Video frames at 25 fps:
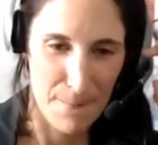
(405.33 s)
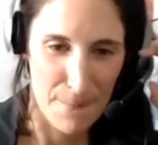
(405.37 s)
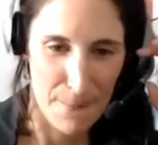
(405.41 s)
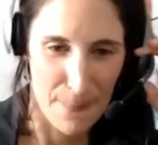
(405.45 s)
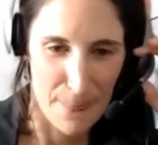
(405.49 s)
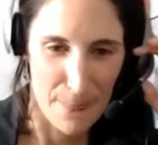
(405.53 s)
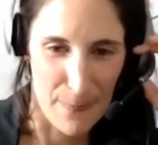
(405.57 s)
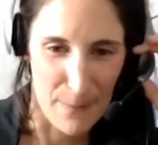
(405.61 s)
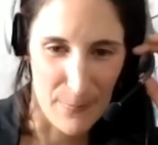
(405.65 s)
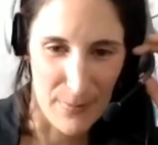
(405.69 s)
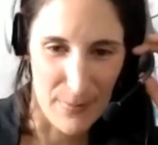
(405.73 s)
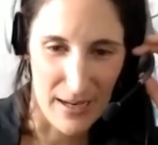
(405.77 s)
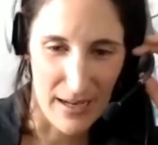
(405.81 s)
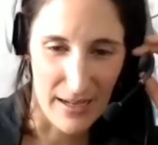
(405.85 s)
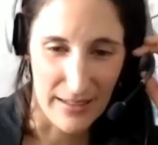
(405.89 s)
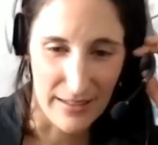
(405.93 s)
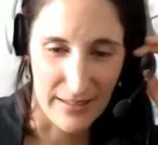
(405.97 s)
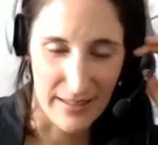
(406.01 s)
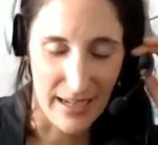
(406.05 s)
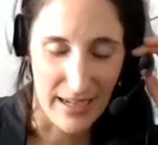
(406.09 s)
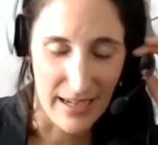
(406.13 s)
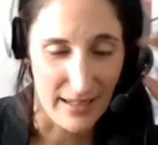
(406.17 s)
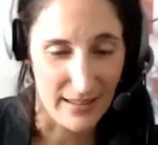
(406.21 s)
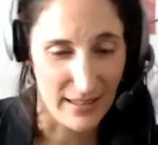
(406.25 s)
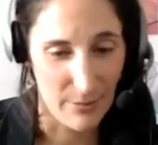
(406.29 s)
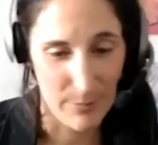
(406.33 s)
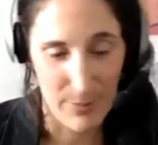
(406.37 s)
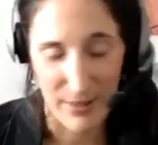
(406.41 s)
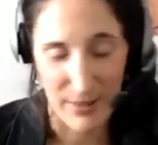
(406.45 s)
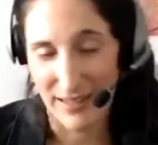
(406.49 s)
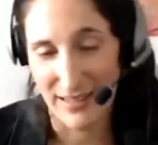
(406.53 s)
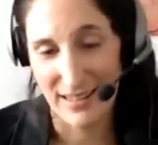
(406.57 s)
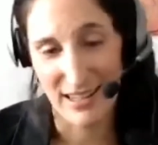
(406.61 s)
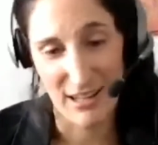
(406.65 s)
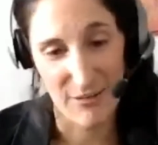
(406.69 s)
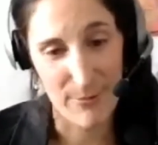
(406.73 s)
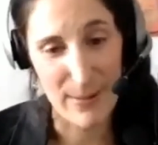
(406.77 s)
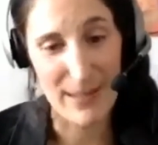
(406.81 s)
But yeah,
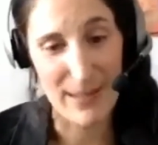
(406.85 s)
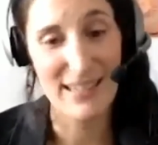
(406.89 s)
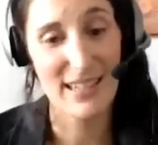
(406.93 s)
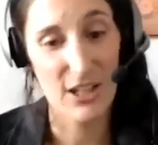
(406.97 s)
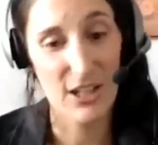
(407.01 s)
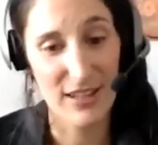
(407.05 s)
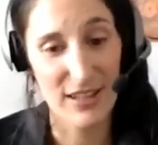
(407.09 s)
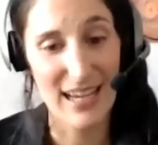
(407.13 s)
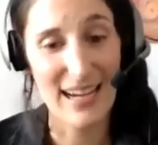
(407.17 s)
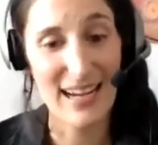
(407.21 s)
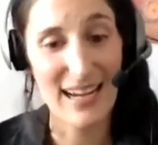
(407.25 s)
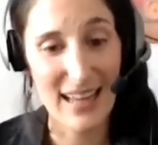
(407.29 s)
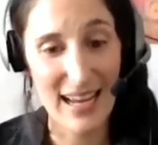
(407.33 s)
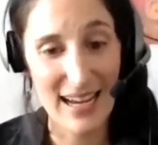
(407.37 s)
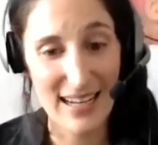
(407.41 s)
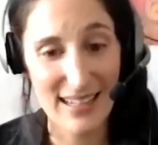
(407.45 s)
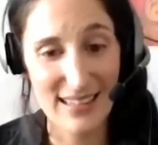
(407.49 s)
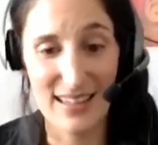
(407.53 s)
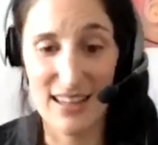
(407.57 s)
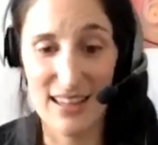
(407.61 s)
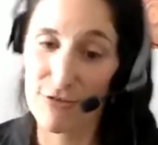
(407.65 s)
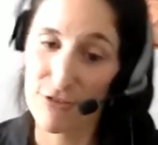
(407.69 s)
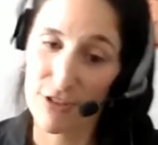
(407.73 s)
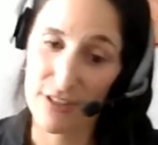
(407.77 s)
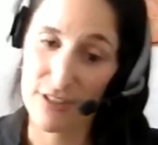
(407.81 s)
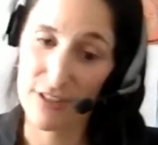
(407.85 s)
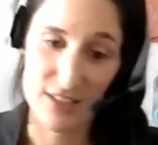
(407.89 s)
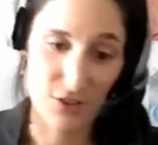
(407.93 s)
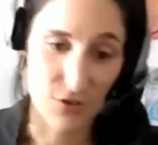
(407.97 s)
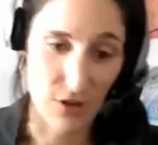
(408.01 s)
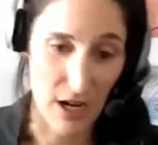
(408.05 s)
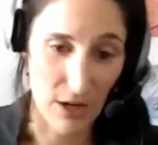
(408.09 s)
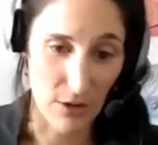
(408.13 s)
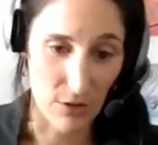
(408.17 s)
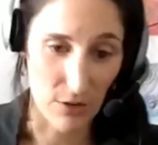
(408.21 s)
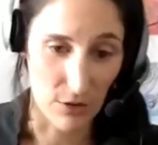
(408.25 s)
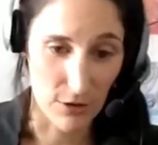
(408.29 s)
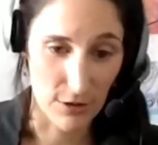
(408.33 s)
depending on the client, different
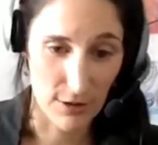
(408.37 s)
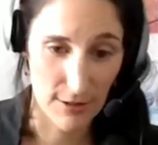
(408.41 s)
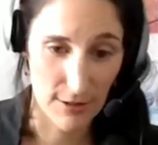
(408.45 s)
struggles.